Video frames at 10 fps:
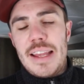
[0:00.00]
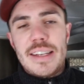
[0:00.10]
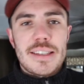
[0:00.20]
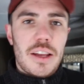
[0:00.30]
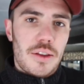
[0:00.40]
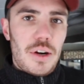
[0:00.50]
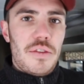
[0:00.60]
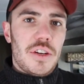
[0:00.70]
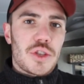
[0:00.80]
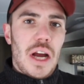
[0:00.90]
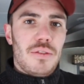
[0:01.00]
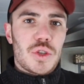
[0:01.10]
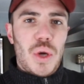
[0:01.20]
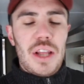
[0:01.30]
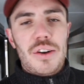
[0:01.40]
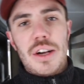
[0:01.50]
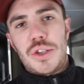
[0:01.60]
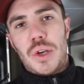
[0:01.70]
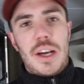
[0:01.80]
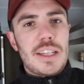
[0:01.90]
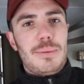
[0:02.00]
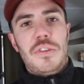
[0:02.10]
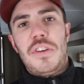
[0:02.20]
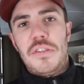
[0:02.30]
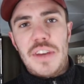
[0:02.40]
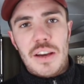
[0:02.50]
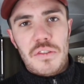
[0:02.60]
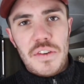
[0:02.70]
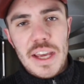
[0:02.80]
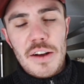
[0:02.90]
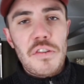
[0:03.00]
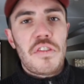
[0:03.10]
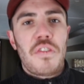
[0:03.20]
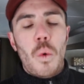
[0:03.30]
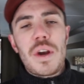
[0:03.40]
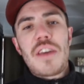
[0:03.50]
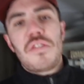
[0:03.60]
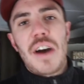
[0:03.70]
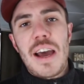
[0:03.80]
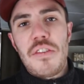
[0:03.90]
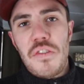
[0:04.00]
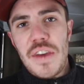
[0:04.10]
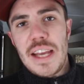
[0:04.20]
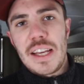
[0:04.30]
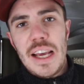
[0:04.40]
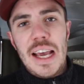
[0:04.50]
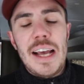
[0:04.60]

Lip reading: this is a 30-foot travel trailer and your truck is about 15 feet, you're 45 feet.